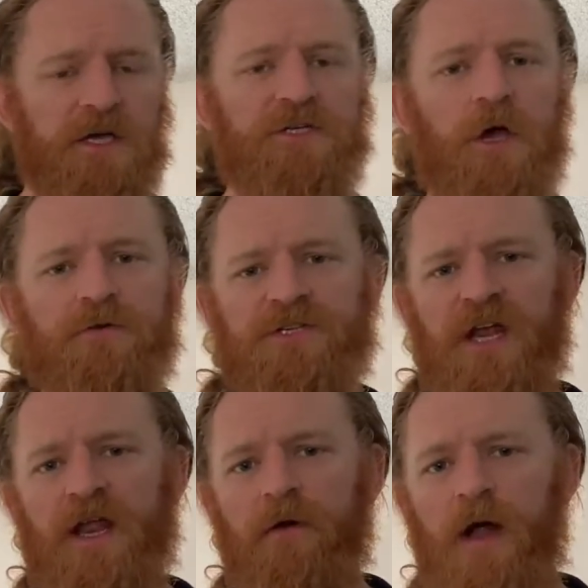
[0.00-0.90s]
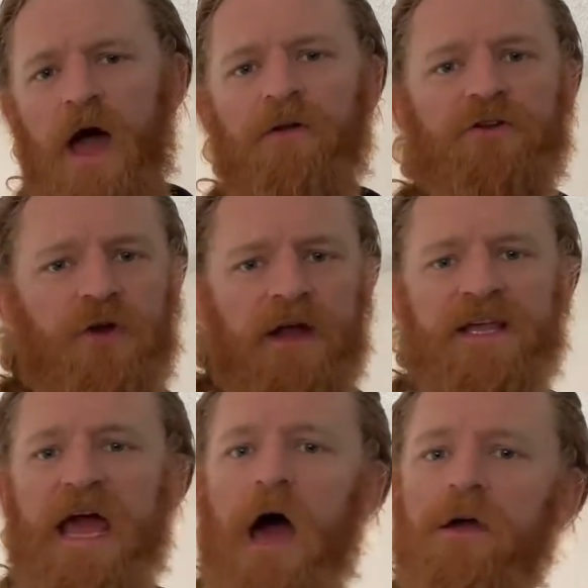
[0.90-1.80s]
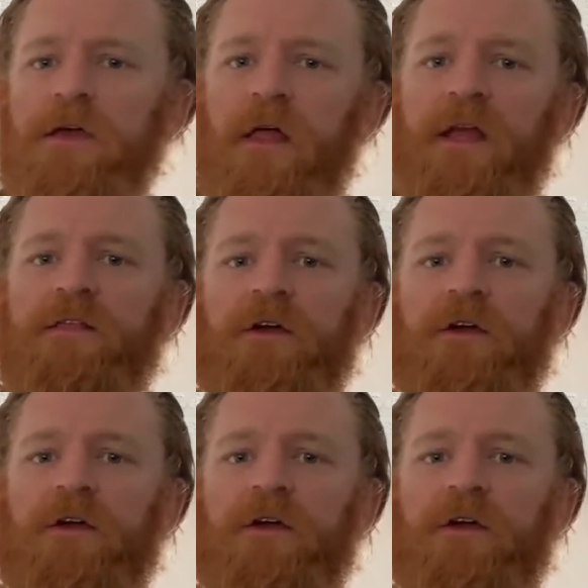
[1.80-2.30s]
So sitting around and trying to calculate